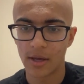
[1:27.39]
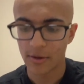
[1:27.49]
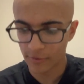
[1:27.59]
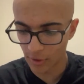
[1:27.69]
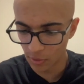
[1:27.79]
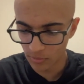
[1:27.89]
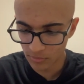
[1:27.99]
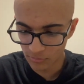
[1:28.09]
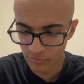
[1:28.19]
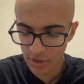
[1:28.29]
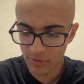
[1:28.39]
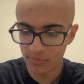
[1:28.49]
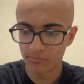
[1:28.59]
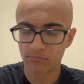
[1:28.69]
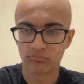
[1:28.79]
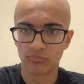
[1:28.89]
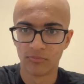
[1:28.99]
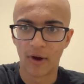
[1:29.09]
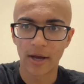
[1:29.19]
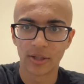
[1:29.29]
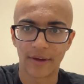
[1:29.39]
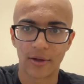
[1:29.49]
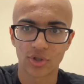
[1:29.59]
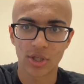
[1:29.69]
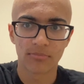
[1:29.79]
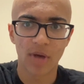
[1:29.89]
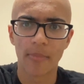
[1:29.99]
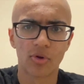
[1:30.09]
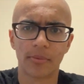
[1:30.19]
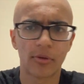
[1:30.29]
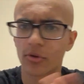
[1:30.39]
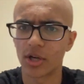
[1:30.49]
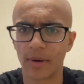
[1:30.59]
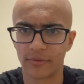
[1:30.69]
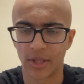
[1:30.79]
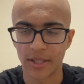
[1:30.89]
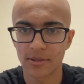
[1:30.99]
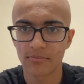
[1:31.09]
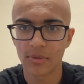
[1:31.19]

So this vial of algae absorbs a certain amount of light.